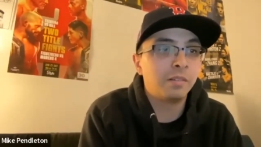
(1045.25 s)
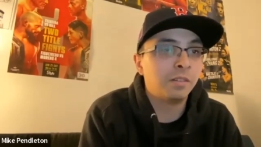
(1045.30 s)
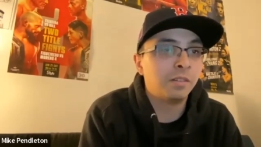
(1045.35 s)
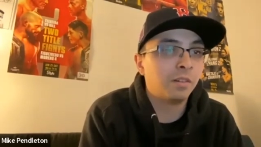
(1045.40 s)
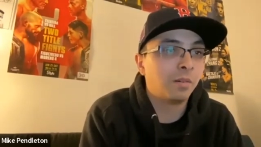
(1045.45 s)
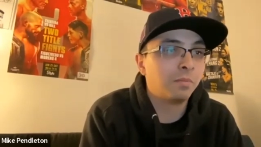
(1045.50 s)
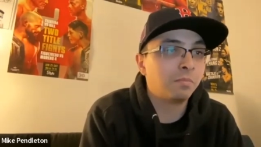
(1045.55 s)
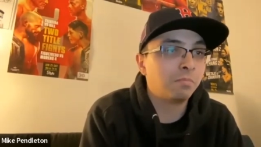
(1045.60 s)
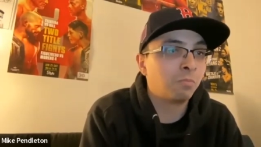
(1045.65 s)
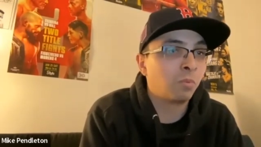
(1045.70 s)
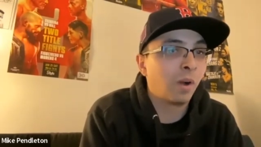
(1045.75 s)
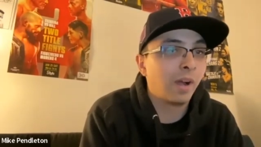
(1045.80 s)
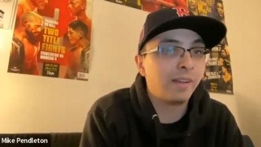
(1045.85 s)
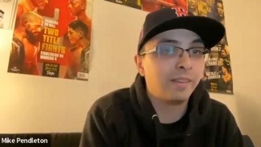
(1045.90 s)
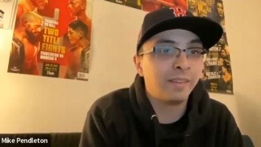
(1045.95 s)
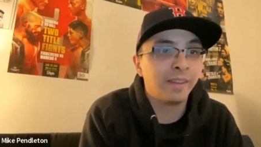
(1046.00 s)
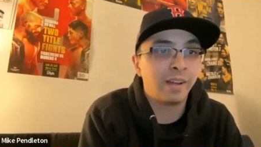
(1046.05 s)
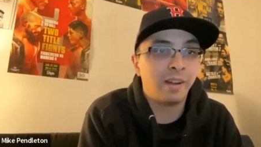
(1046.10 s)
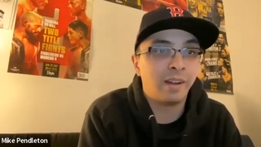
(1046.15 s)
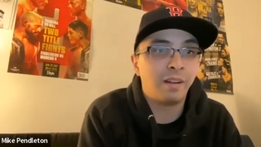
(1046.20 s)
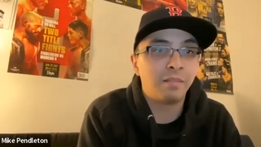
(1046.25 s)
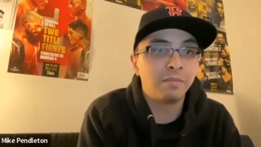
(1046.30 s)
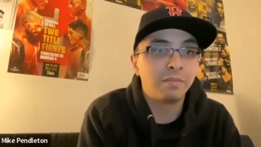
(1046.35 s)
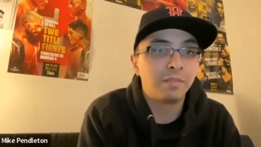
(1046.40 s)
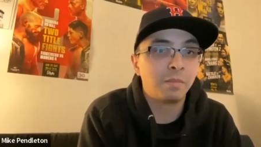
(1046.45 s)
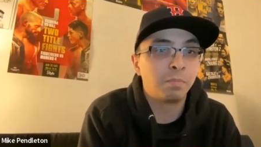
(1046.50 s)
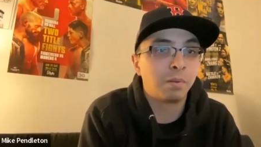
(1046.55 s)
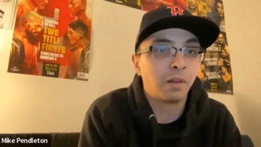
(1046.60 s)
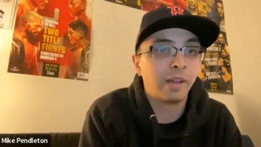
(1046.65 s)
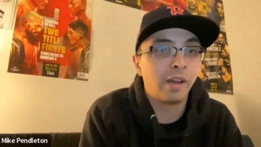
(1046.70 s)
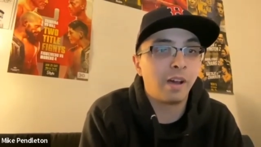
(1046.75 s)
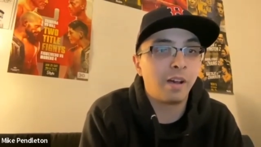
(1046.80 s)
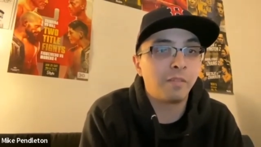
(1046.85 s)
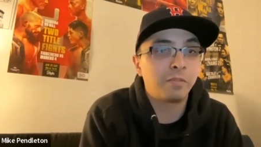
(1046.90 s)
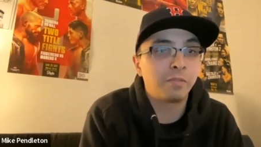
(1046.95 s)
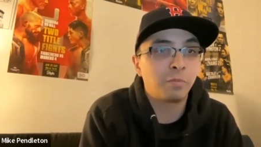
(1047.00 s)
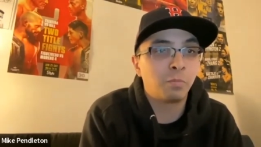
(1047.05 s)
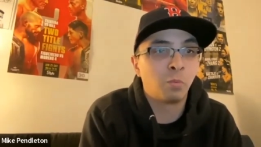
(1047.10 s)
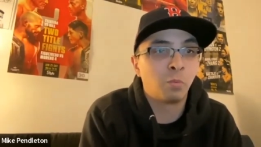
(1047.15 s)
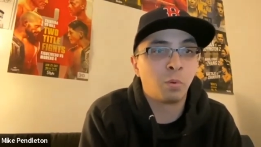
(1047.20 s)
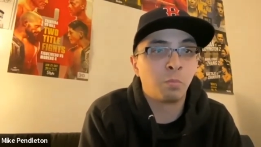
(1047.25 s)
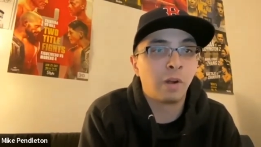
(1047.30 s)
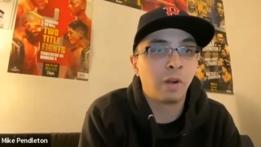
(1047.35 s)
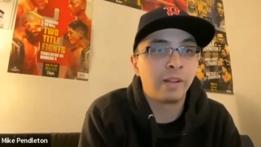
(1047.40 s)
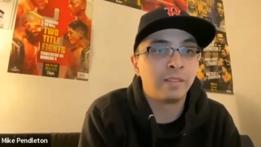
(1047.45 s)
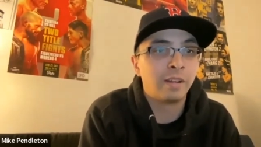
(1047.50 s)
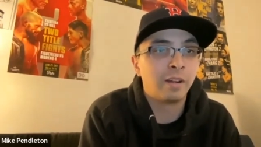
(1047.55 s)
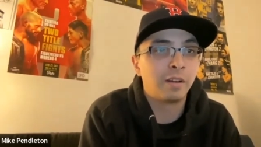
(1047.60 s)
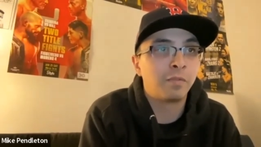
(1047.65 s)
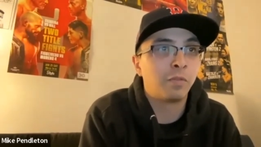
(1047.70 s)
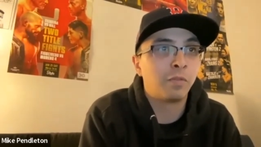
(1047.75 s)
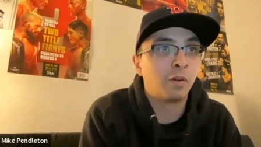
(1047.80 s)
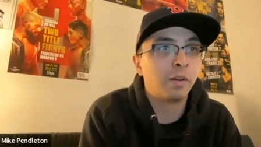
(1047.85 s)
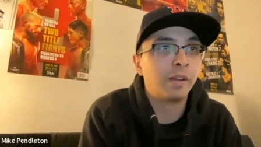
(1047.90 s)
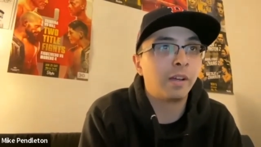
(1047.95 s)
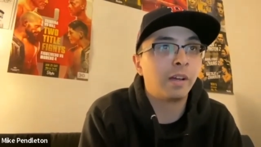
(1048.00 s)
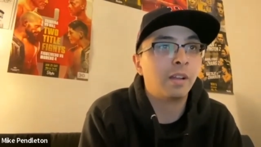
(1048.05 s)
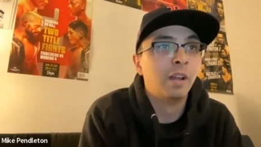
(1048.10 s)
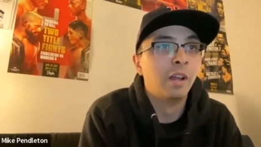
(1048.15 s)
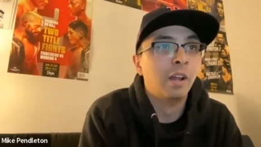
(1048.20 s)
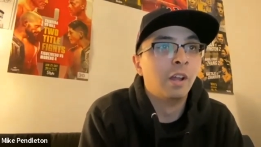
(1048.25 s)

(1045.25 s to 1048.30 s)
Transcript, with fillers: you know, right there, playoffs were right there for you.